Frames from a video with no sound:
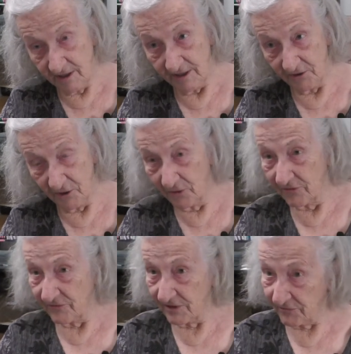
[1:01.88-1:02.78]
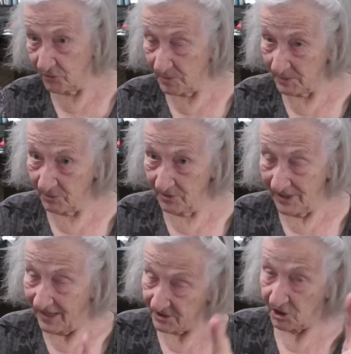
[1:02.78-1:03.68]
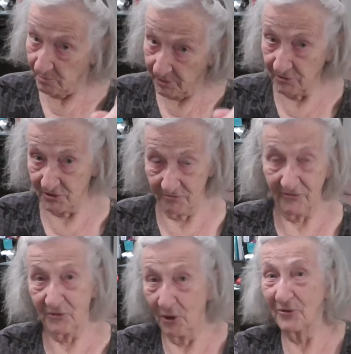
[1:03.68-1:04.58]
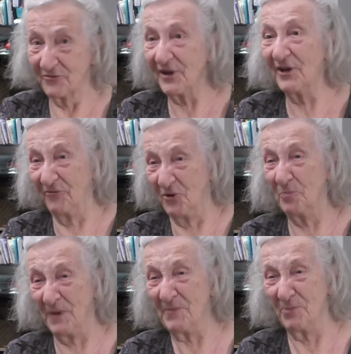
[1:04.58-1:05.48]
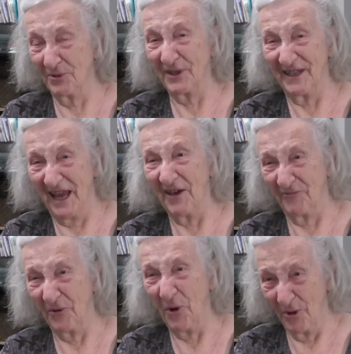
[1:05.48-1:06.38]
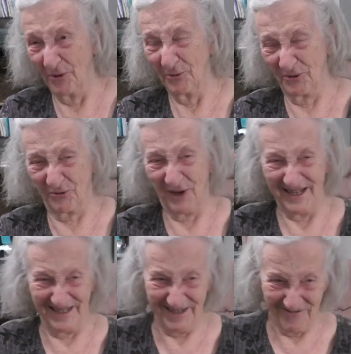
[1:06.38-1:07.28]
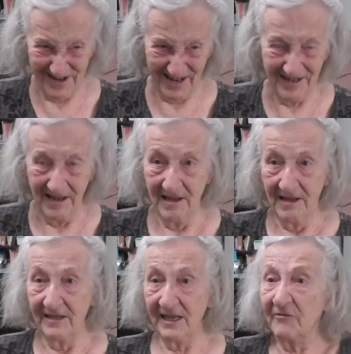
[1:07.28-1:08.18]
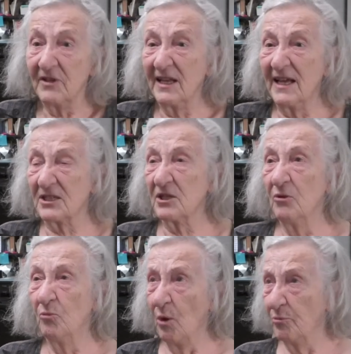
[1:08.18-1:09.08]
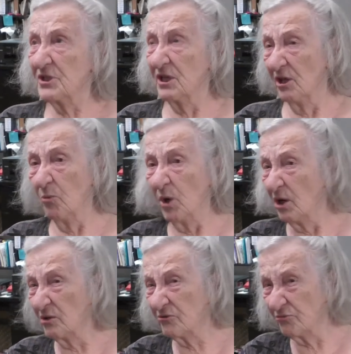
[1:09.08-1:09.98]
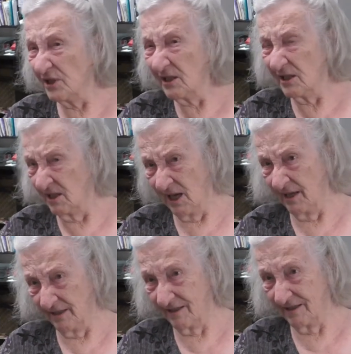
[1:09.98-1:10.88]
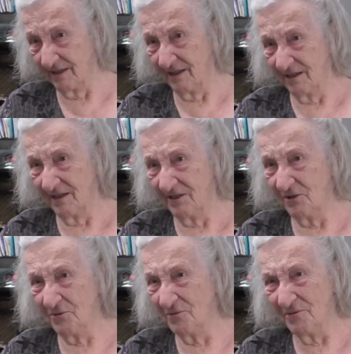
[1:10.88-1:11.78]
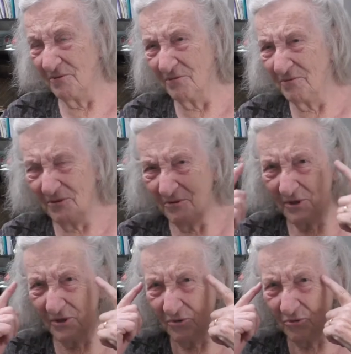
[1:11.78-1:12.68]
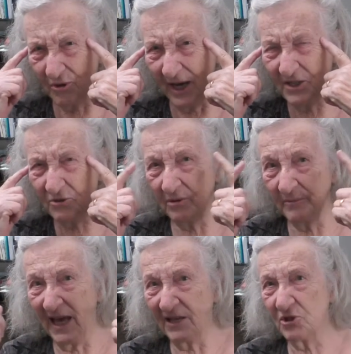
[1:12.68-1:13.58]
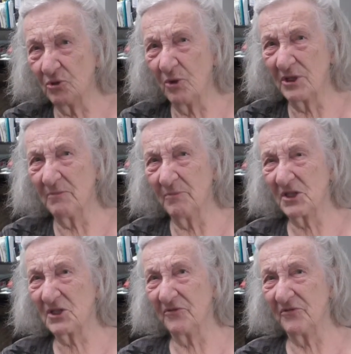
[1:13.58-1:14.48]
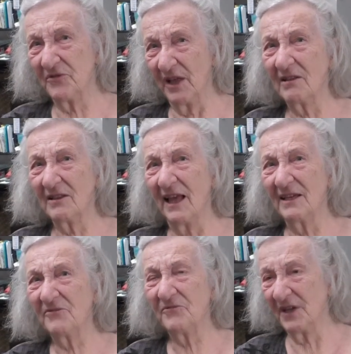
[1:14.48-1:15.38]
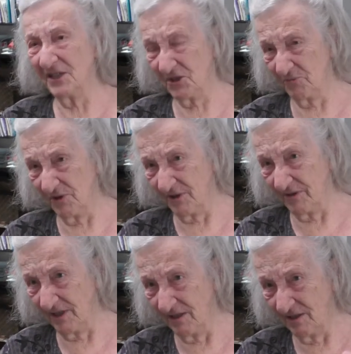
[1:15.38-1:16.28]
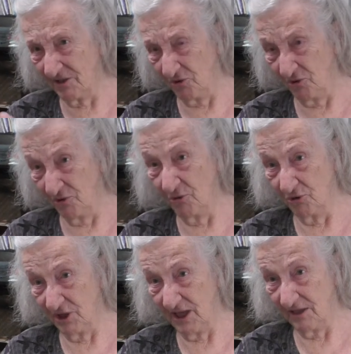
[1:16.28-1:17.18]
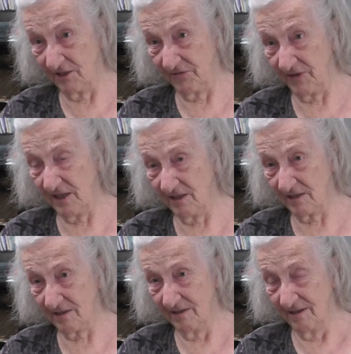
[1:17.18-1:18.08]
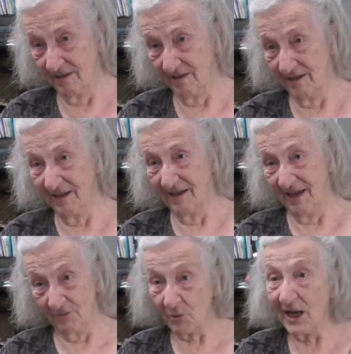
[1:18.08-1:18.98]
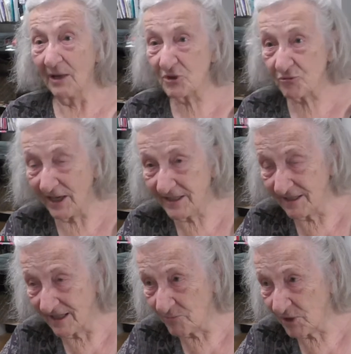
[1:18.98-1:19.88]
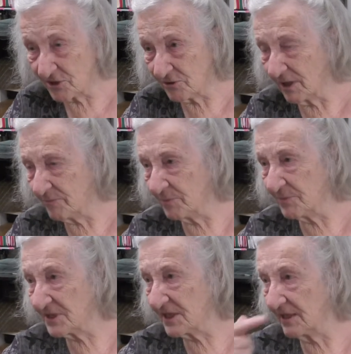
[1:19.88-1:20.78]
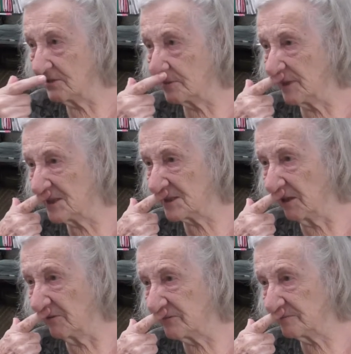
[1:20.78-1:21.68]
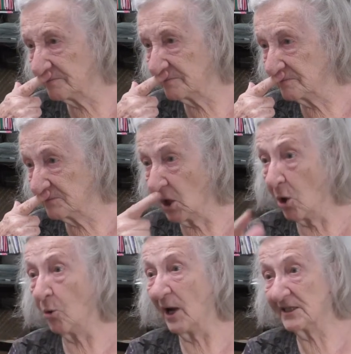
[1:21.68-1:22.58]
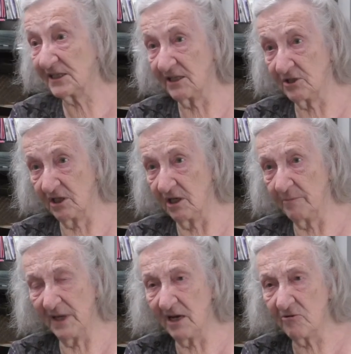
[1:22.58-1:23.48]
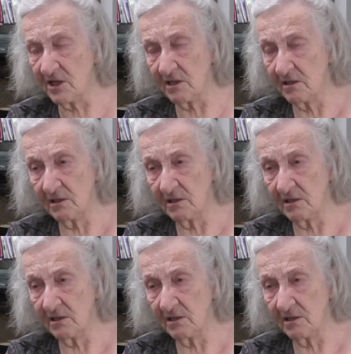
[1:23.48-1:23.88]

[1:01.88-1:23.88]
You know, very few people, and a composer, of course, very few people can have all those criteria. Nevertheless, what was her world really like? You try to imagine what it must have felt like faced with the things that you know she had to face. And while I was writing the libretto, I remember saying to myself, no, I said to her, Mary,